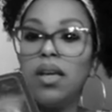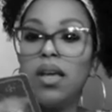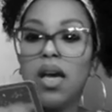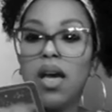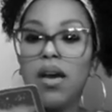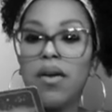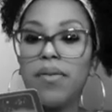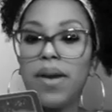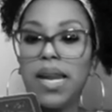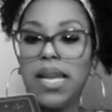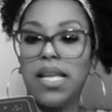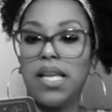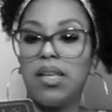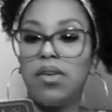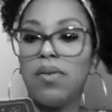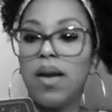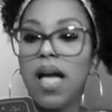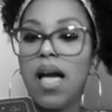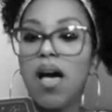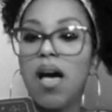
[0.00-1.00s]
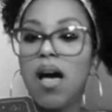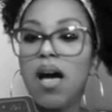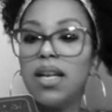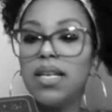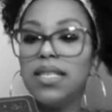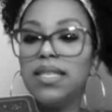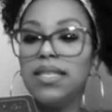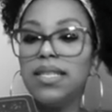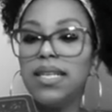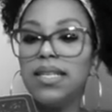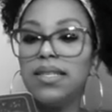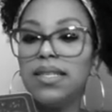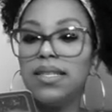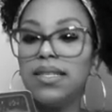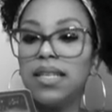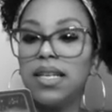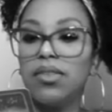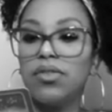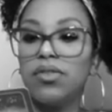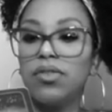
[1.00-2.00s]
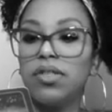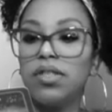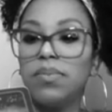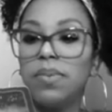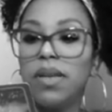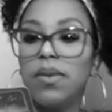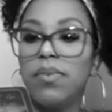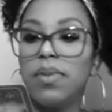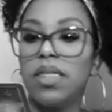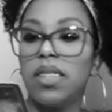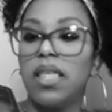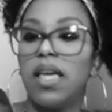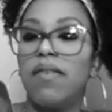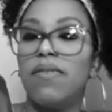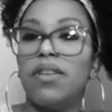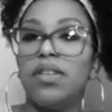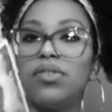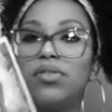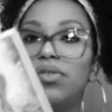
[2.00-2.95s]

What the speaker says: Alrighty, you got honesty is essential. Speak with love and